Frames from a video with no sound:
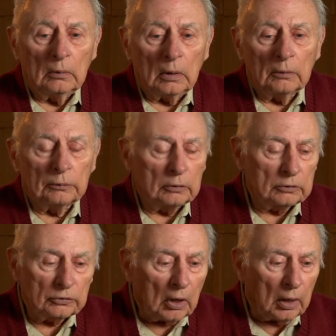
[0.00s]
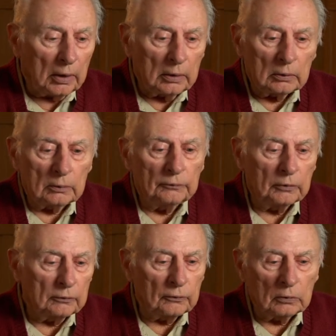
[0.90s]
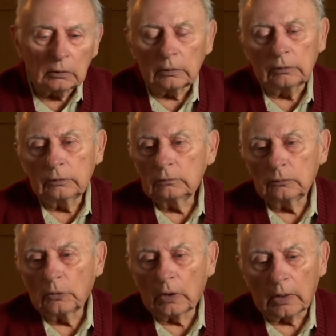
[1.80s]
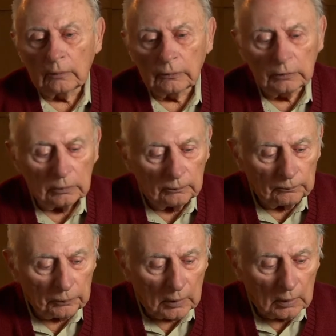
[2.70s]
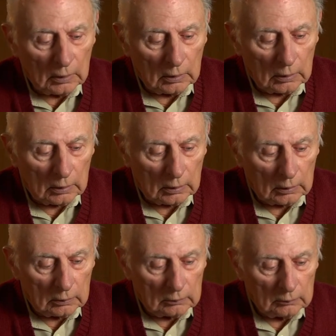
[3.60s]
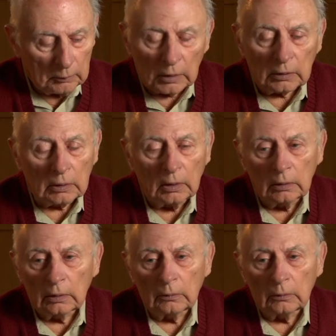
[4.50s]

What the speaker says: if we're shy or fearful or whatever, melancholy,